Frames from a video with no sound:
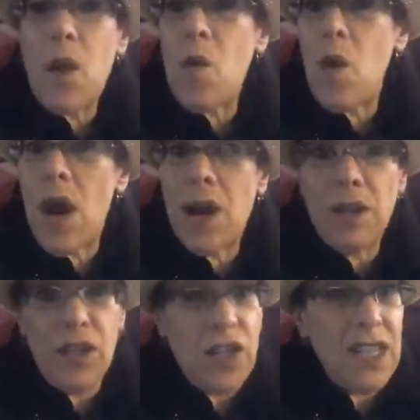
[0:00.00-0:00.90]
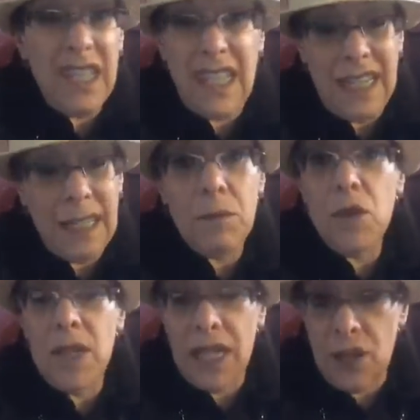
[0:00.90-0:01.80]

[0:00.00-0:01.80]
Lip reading: or just listening to music